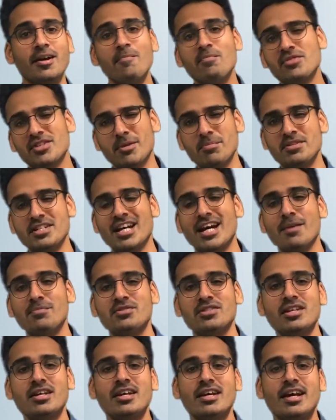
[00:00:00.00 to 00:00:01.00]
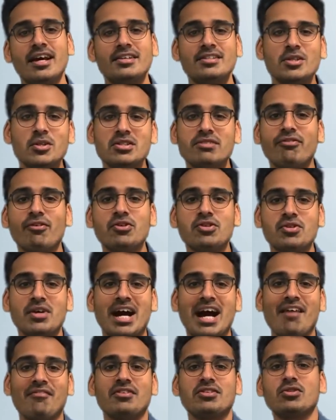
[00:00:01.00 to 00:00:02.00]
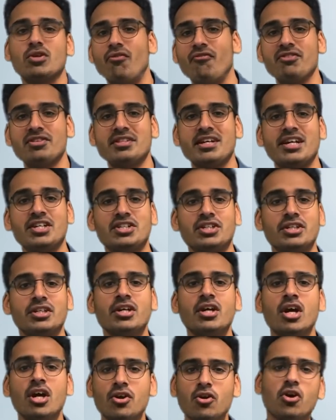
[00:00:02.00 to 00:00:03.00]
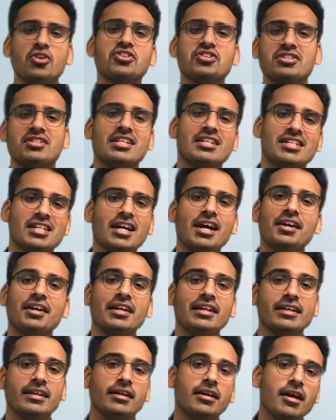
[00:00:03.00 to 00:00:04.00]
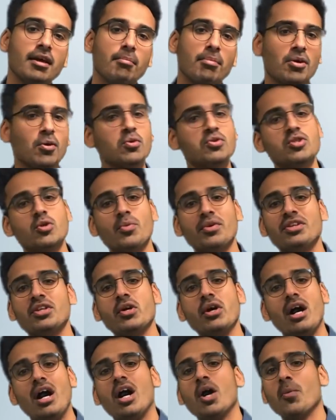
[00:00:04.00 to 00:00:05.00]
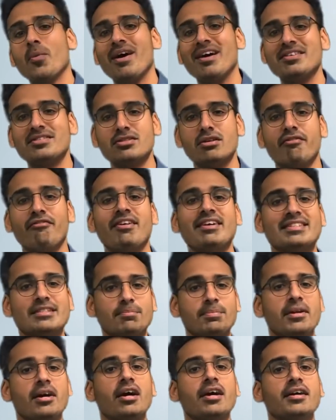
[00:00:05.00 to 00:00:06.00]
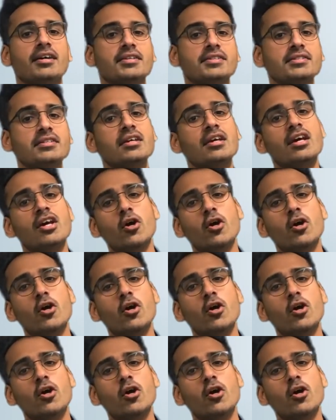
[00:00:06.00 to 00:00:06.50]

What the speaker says: Sometimes it's useful to have this conversation not just internally, but also with your hardware and software suppliers,